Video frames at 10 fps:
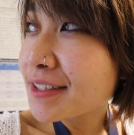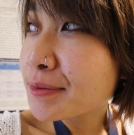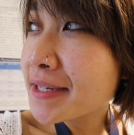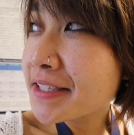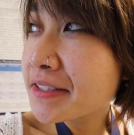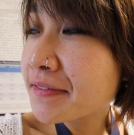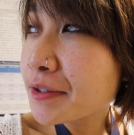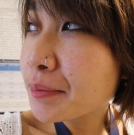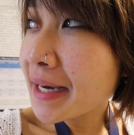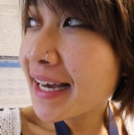This week just
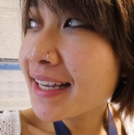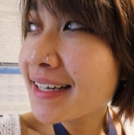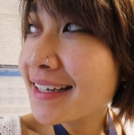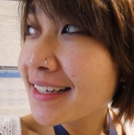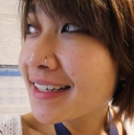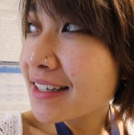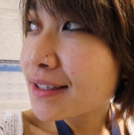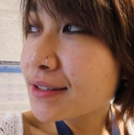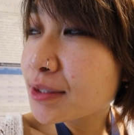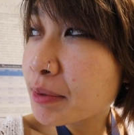flew by.
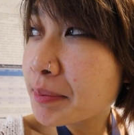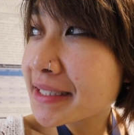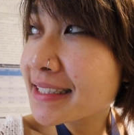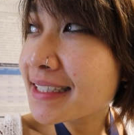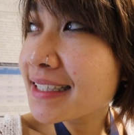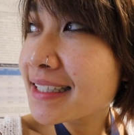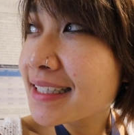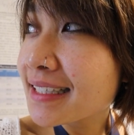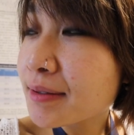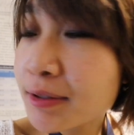I'm super busy
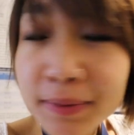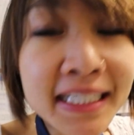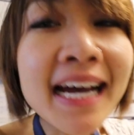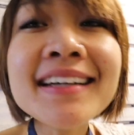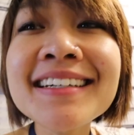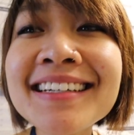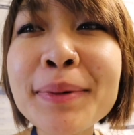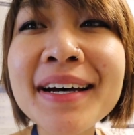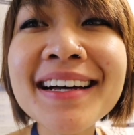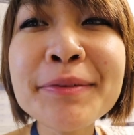and I'm super tired,
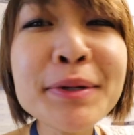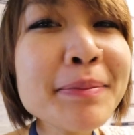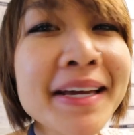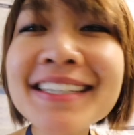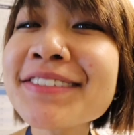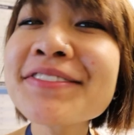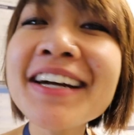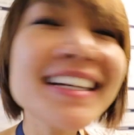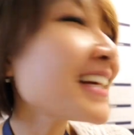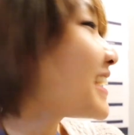but we made it to
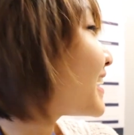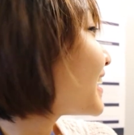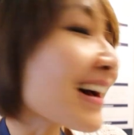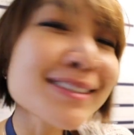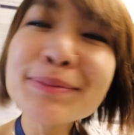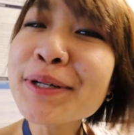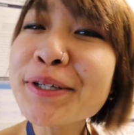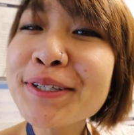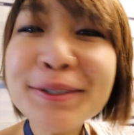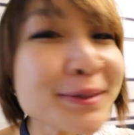Friday as
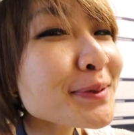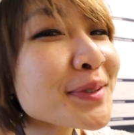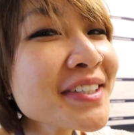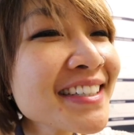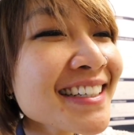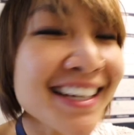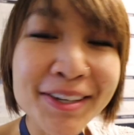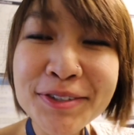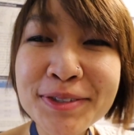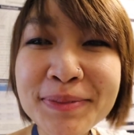per usual.
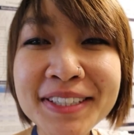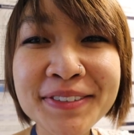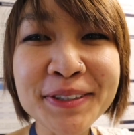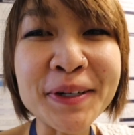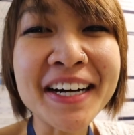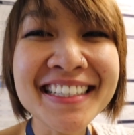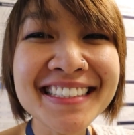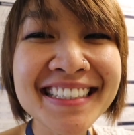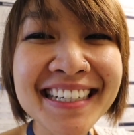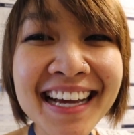Thank you so much for
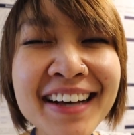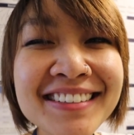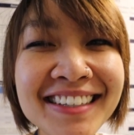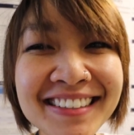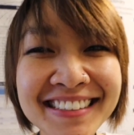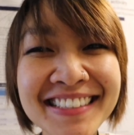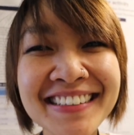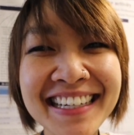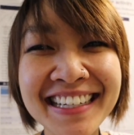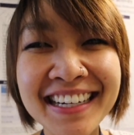watching. I'll talk to
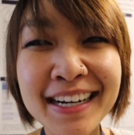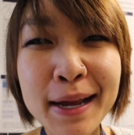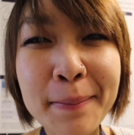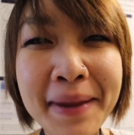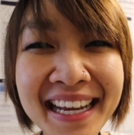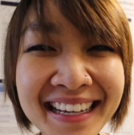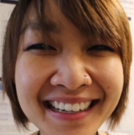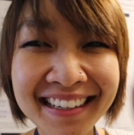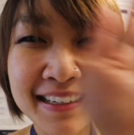you later. Bye.